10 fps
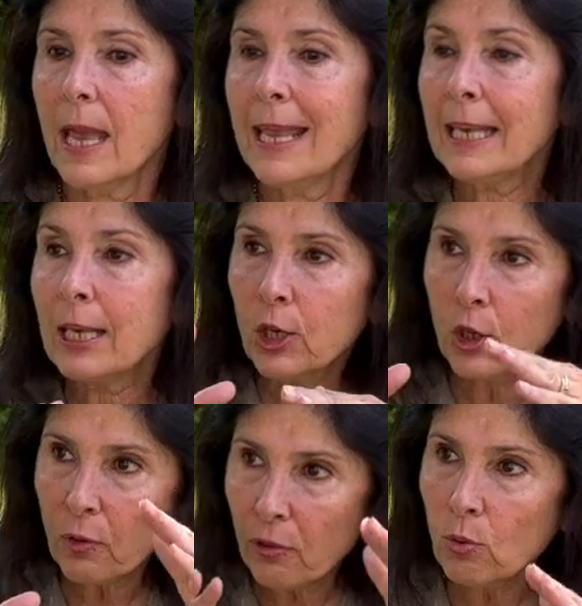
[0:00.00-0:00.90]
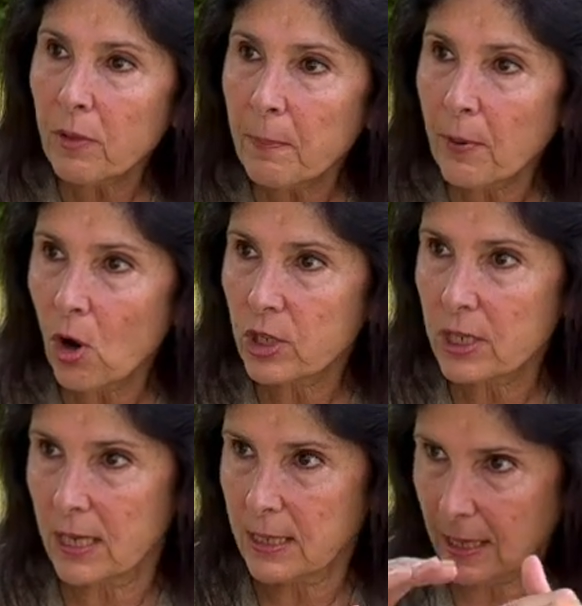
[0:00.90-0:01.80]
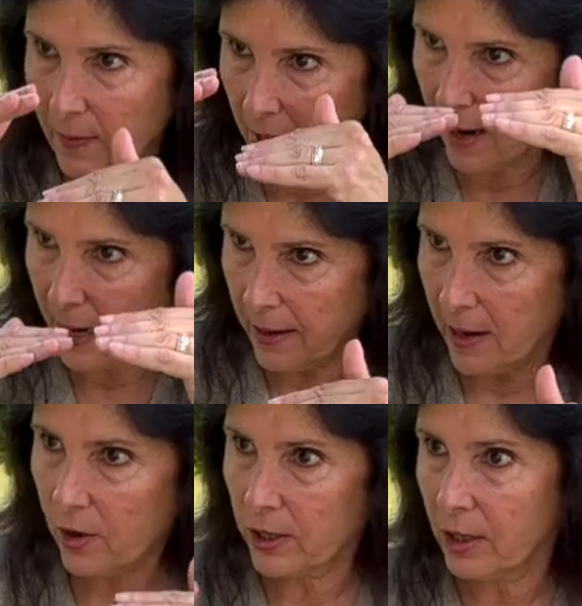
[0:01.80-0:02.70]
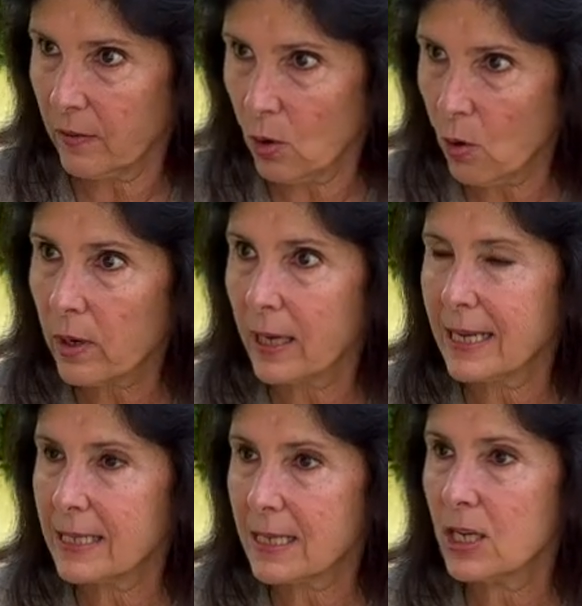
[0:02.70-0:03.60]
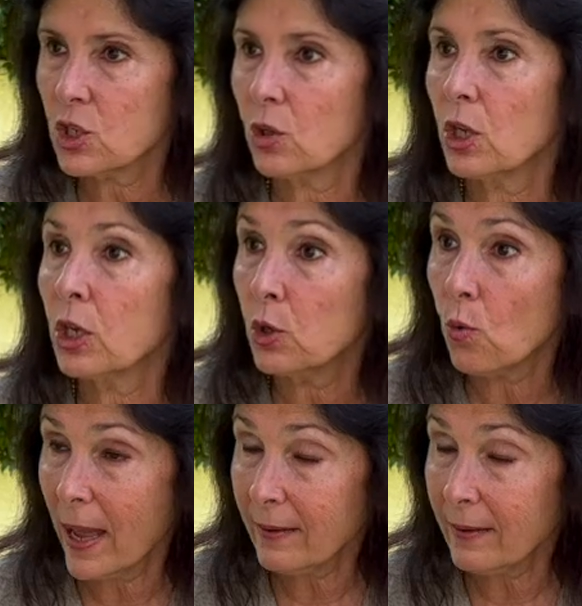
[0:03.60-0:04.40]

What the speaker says: through the process and the hierarchy and the organization, you